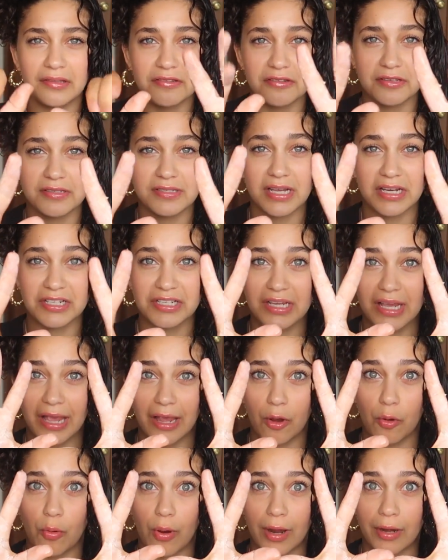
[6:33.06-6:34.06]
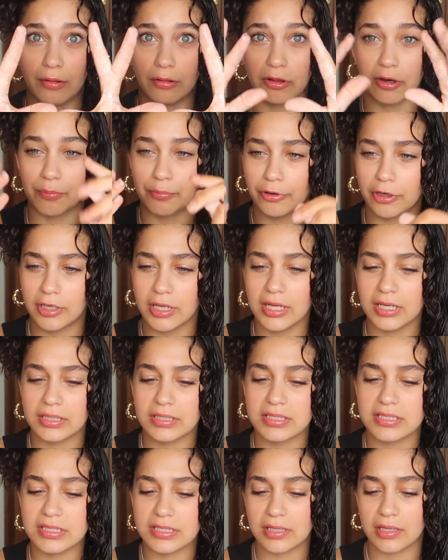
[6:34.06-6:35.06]
So it's actually quite a lot of
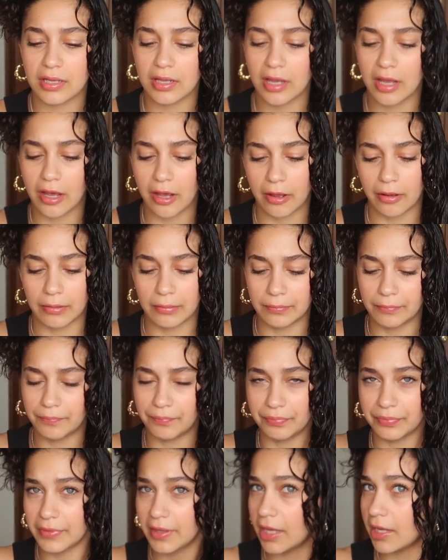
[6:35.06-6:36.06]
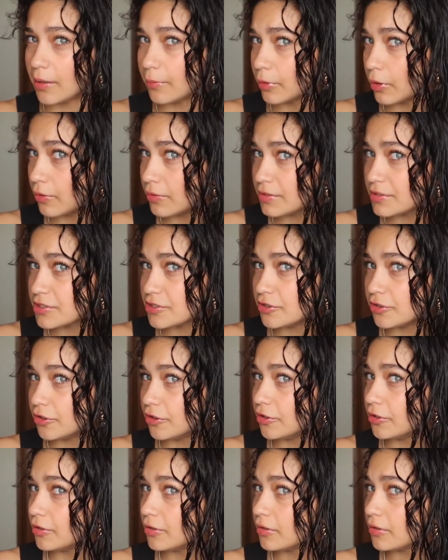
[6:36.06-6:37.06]
product, and I'm going
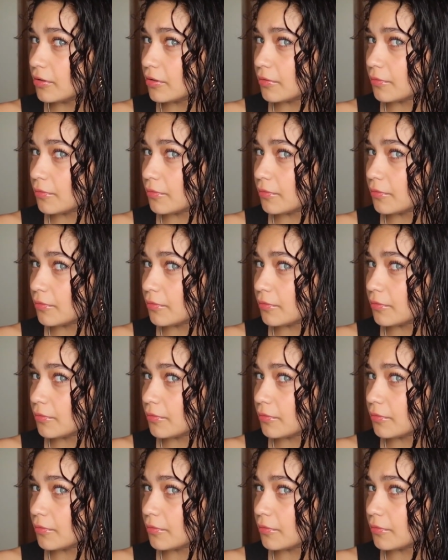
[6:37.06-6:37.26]
to